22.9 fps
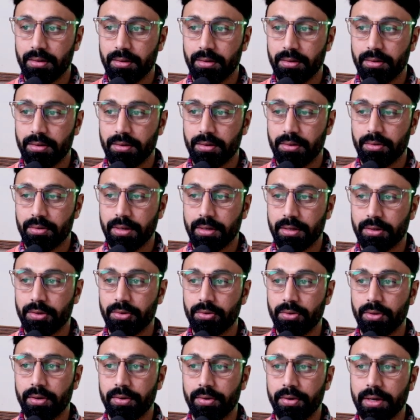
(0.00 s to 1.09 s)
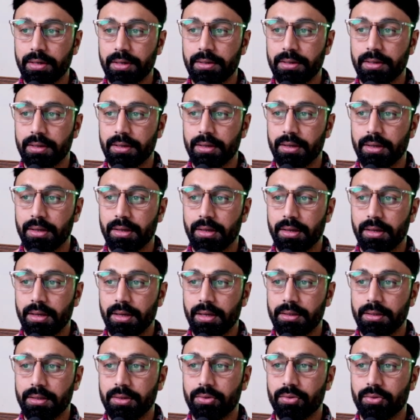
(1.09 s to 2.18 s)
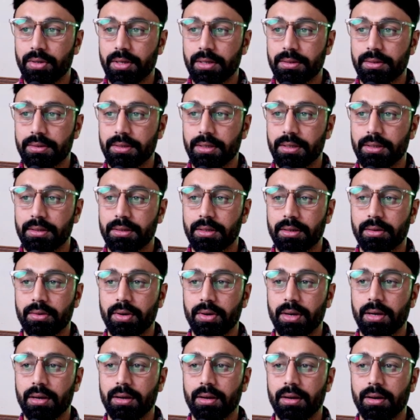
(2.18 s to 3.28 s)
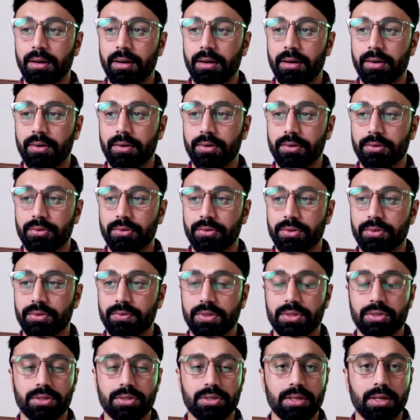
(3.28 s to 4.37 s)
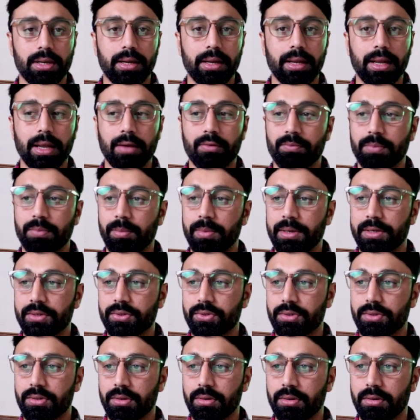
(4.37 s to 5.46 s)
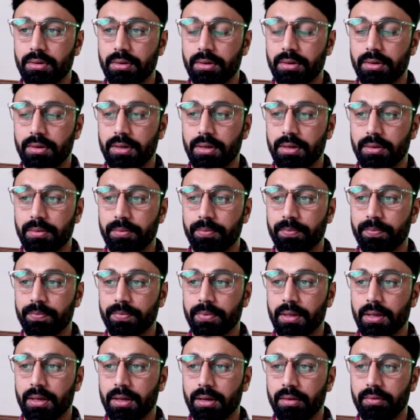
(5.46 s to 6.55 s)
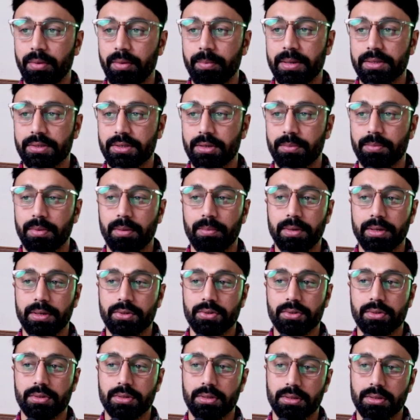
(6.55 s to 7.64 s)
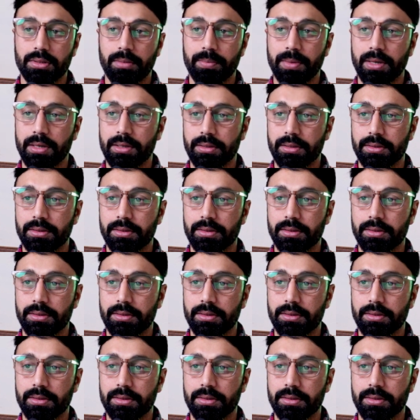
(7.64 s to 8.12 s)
connected to the red, and then you can see the green are those which I have published, or a webmaster published the pages.